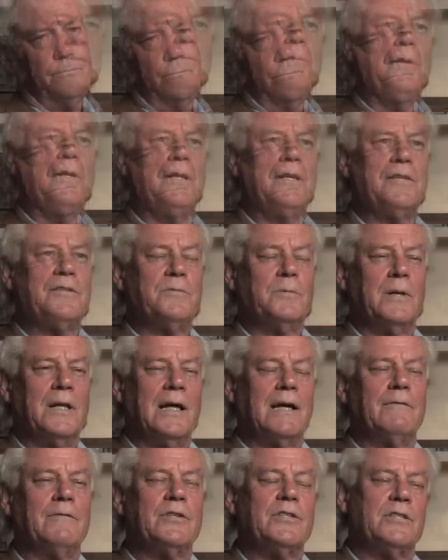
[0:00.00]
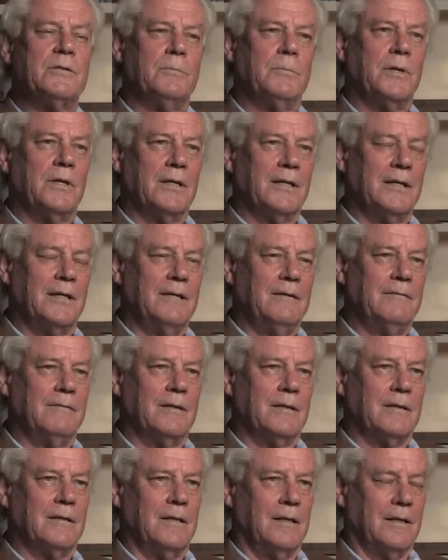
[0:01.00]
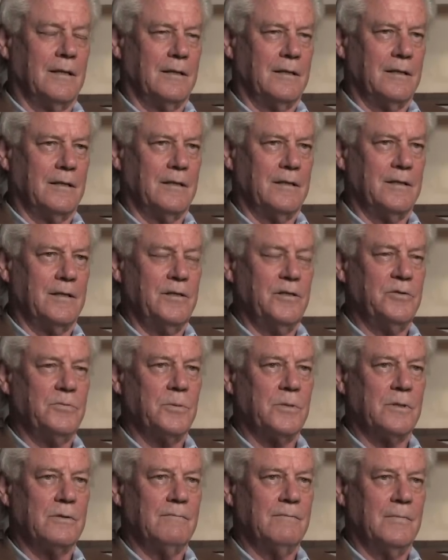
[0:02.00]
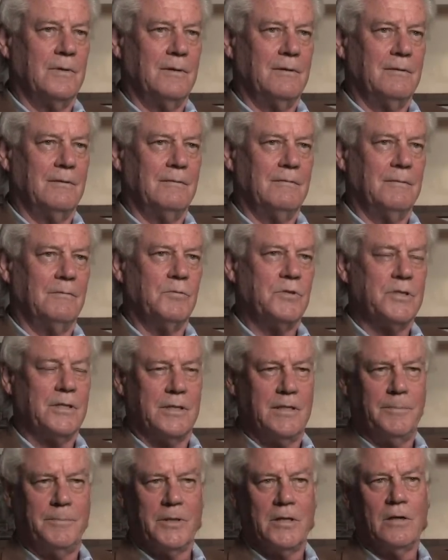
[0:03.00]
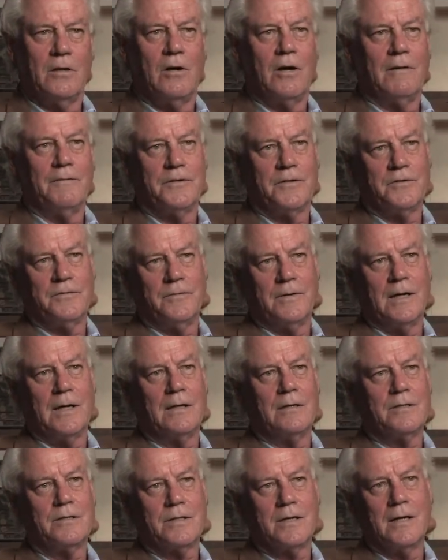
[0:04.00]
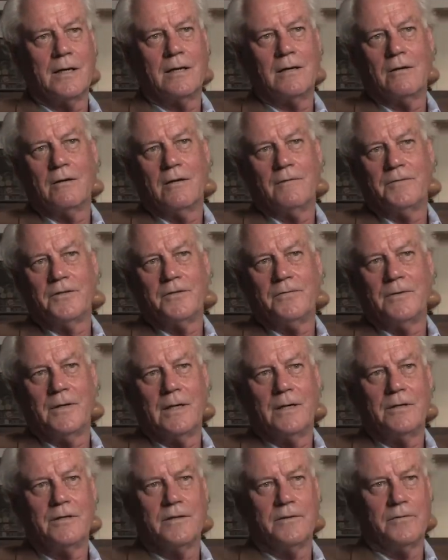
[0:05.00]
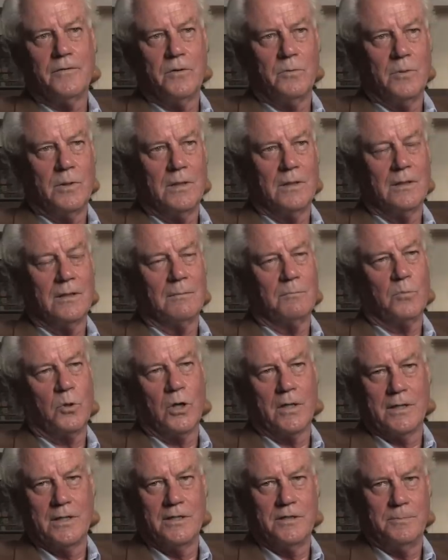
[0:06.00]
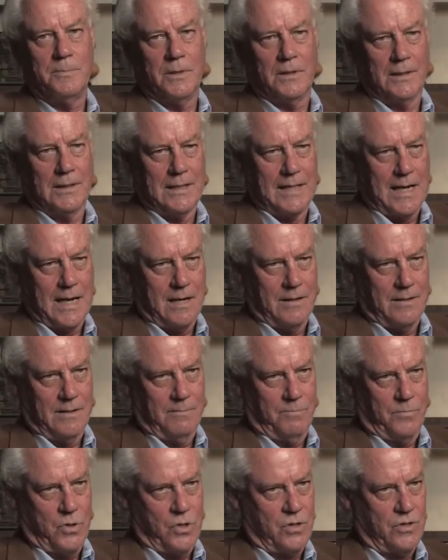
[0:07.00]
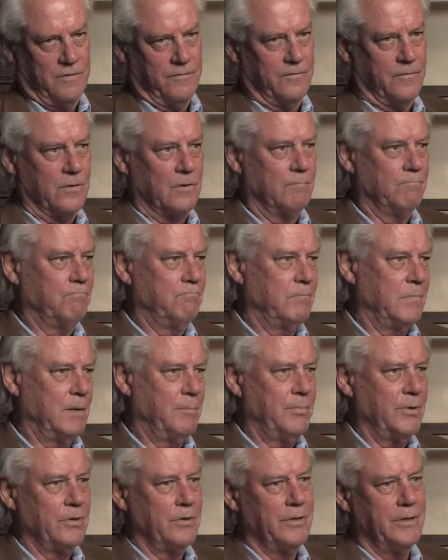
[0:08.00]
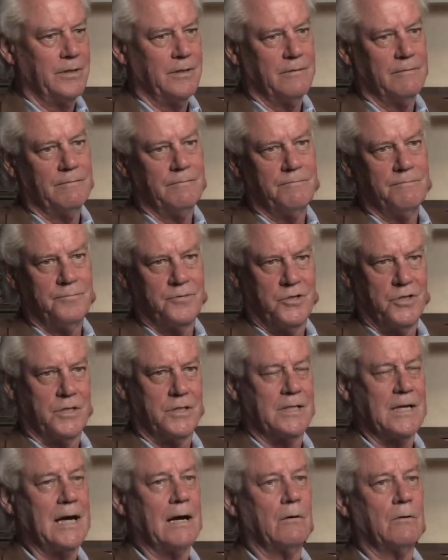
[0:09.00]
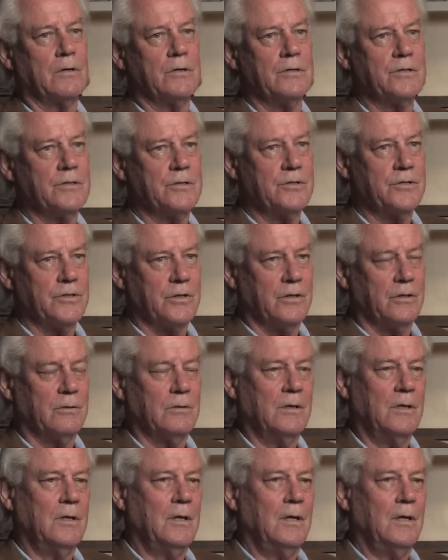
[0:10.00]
NIST would have us to believe that these were was a typical office fire, scattered office fires, if you will, that brought this building down, that burned for a period of 6 hours or so.